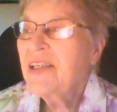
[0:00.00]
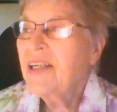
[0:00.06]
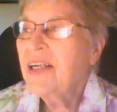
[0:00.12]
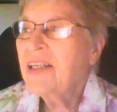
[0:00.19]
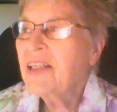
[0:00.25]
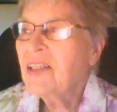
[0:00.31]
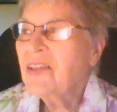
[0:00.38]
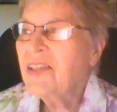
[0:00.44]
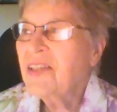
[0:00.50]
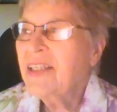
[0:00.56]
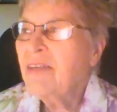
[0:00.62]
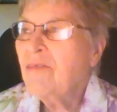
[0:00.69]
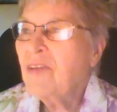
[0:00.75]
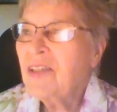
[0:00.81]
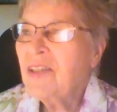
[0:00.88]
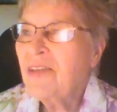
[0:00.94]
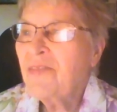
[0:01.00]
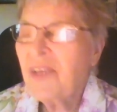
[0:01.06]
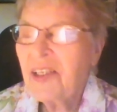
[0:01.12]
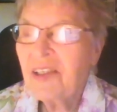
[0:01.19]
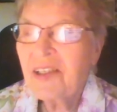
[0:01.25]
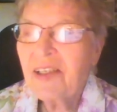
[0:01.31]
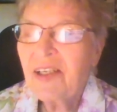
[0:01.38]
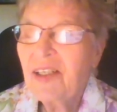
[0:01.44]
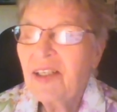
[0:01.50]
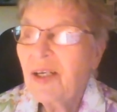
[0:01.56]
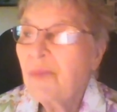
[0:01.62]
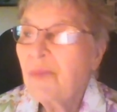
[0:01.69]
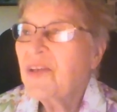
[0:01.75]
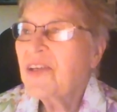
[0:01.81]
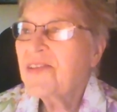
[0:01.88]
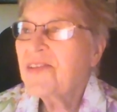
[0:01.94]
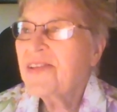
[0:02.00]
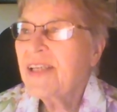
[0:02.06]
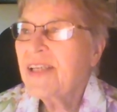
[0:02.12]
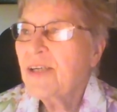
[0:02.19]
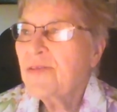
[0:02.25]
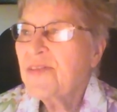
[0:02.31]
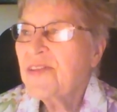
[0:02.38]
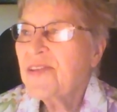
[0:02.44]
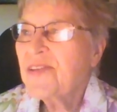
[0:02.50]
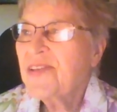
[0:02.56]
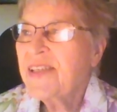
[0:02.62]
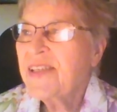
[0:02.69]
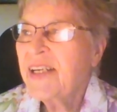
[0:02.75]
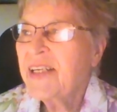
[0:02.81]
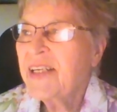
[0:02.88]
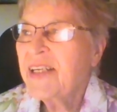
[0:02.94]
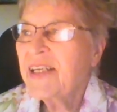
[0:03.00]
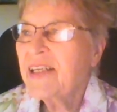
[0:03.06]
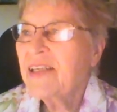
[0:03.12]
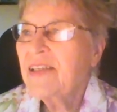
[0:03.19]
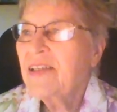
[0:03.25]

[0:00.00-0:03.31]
and a level of income that's self-sustaining.